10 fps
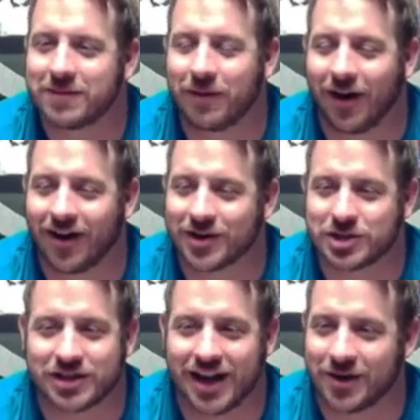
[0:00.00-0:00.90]
Mini pog
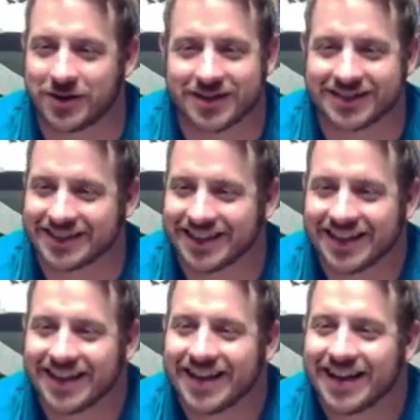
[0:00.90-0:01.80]
showers.
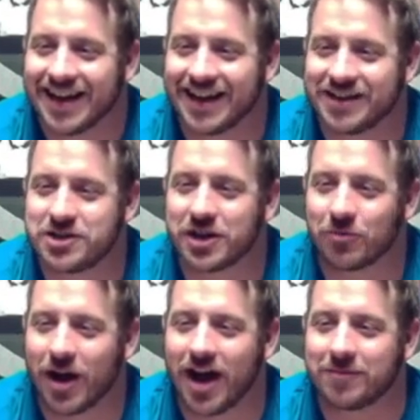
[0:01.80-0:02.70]
Did you get
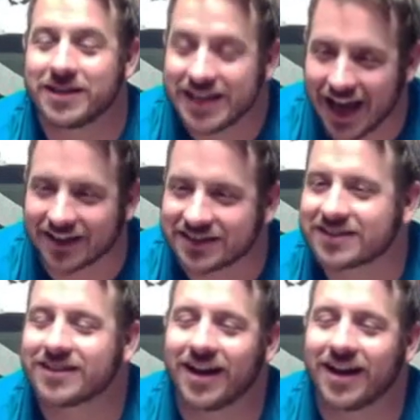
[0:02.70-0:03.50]
robbed? Yes.